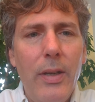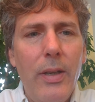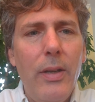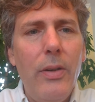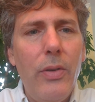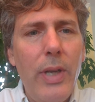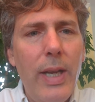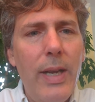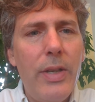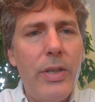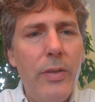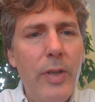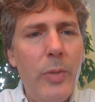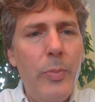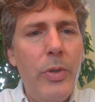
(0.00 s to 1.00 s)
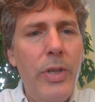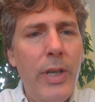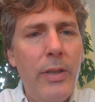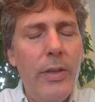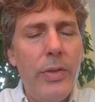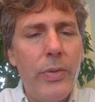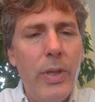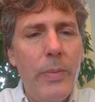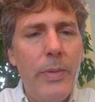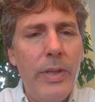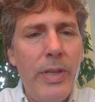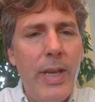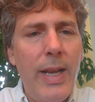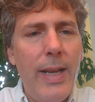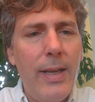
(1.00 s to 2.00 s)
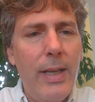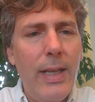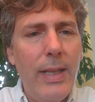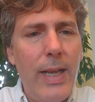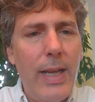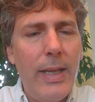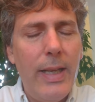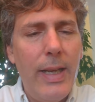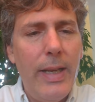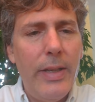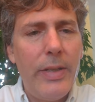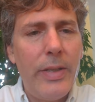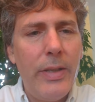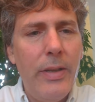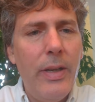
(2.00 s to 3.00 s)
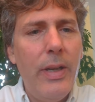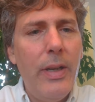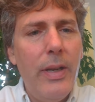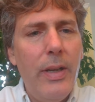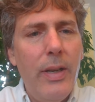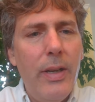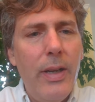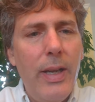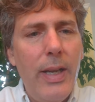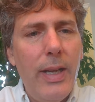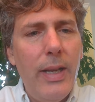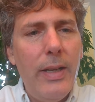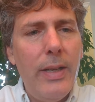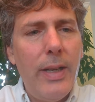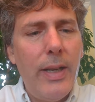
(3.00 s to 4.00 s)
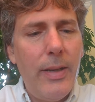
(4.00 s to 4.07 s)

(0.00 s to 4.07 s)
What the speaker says: Okay, so this particular script isn't handling that case, and